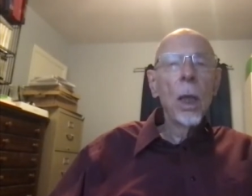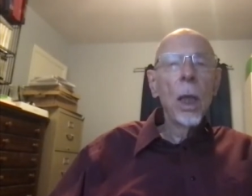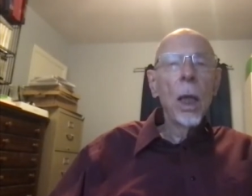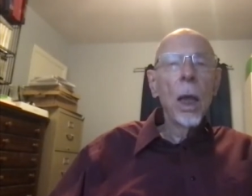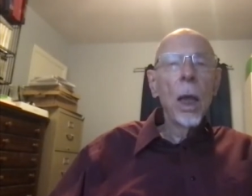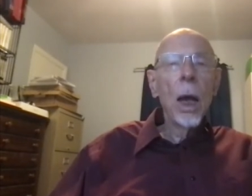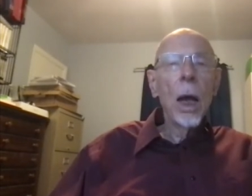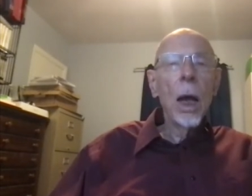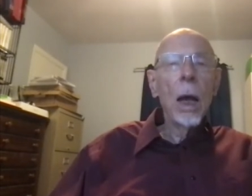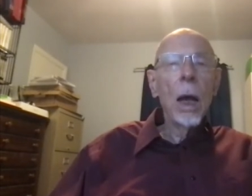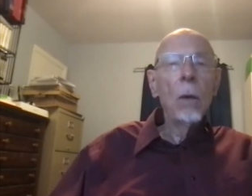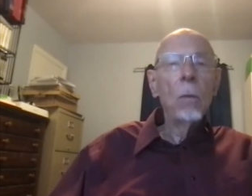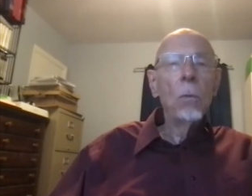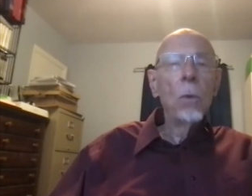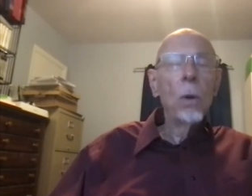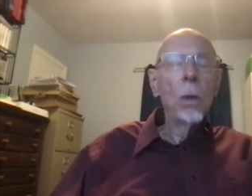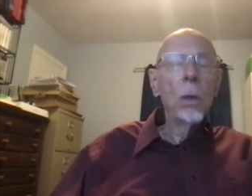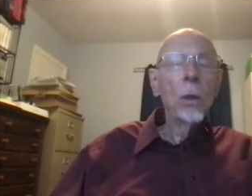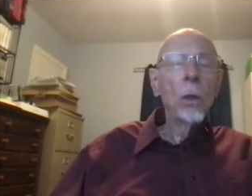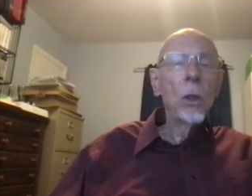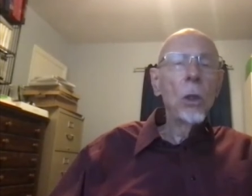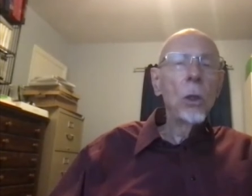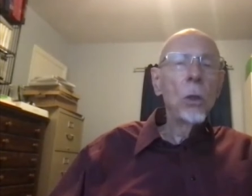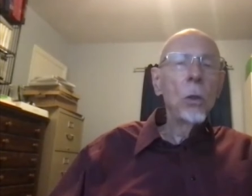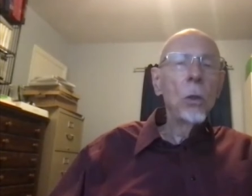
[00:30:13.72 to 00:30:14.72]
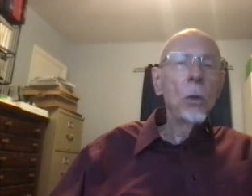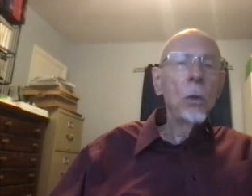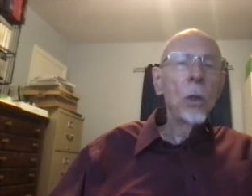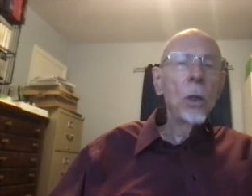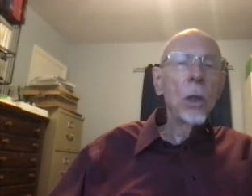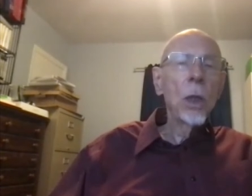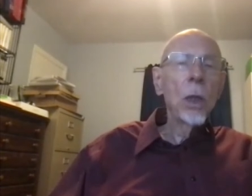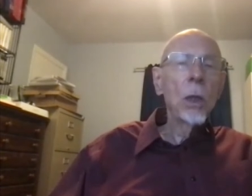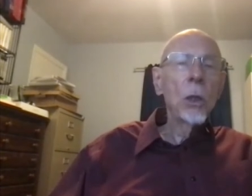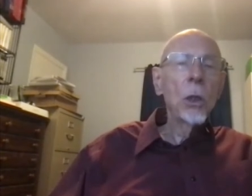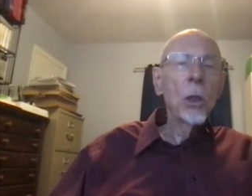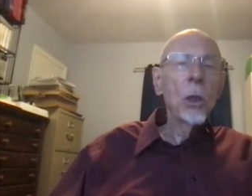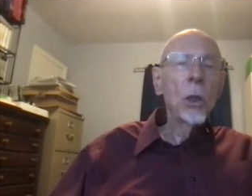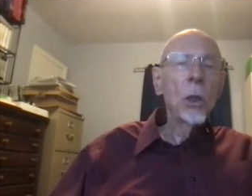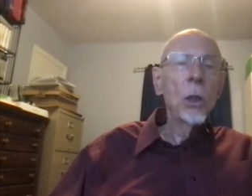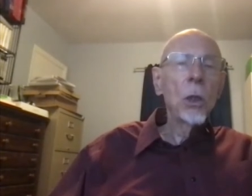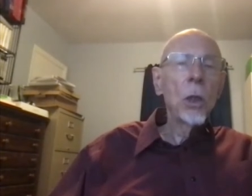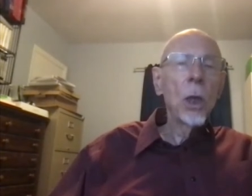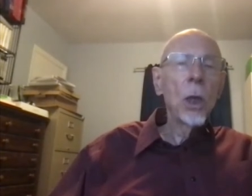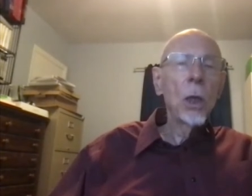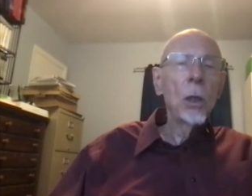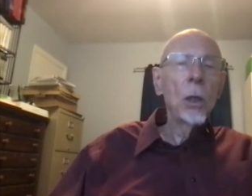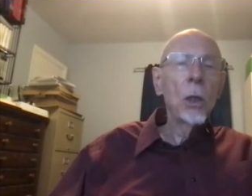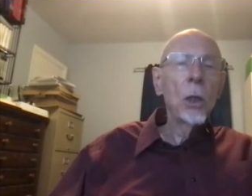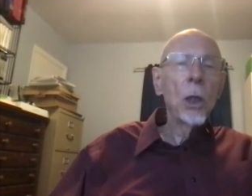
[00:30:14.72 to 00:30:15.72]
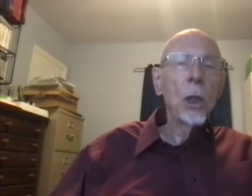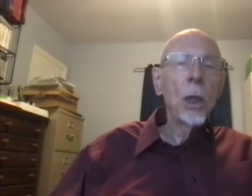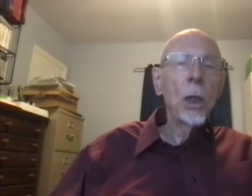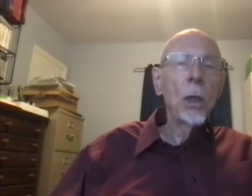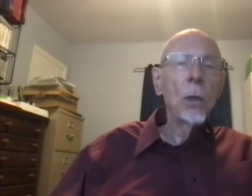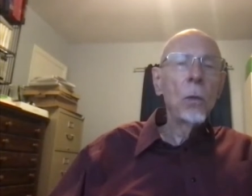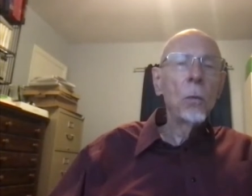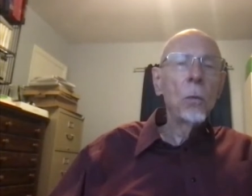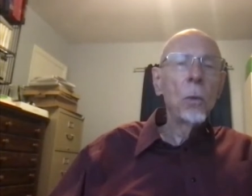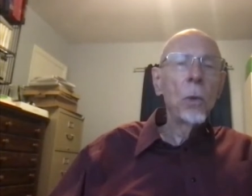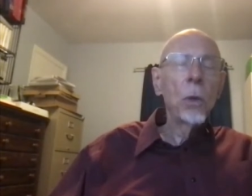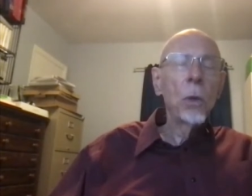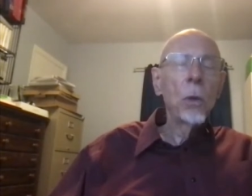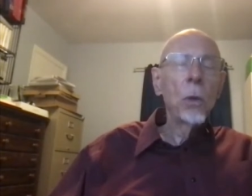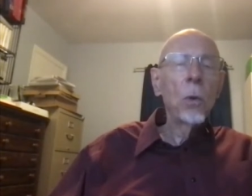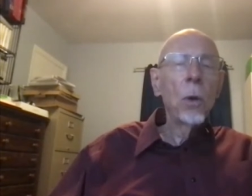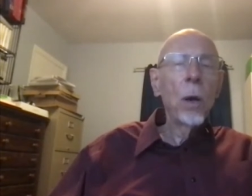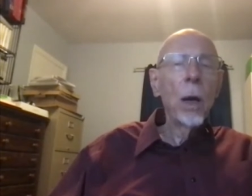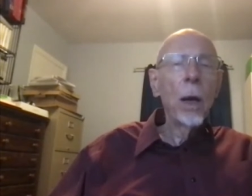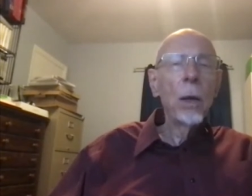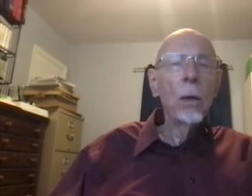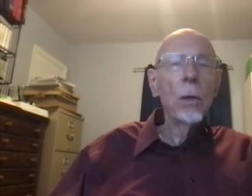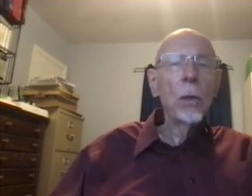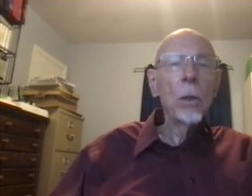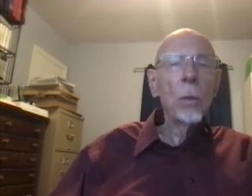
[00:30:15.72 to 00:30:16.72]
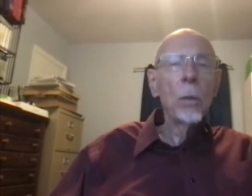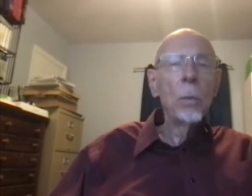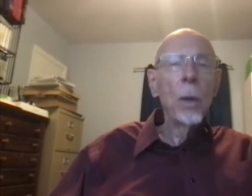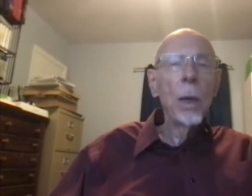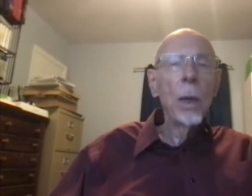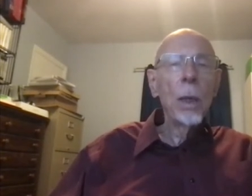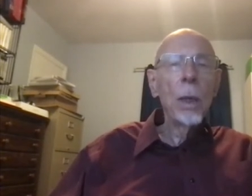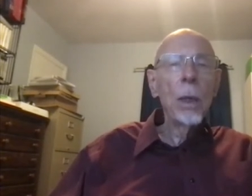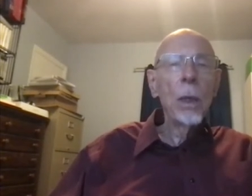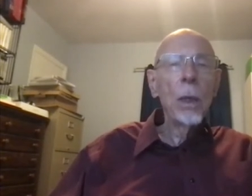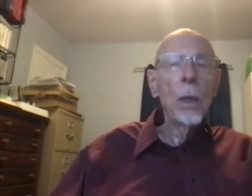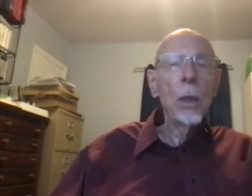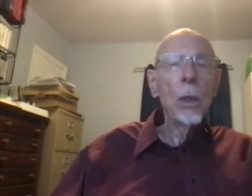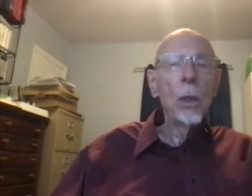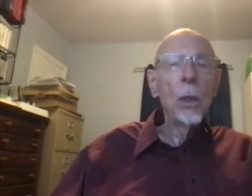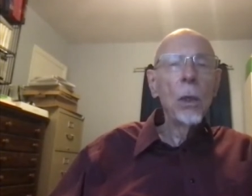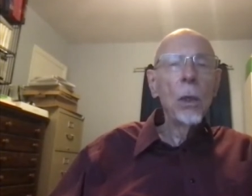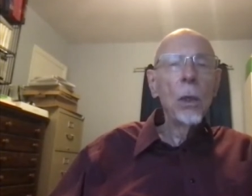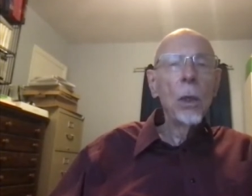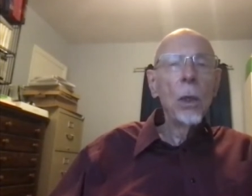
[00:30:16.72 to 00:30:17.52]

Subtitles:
I want to do such and such, and it requires money.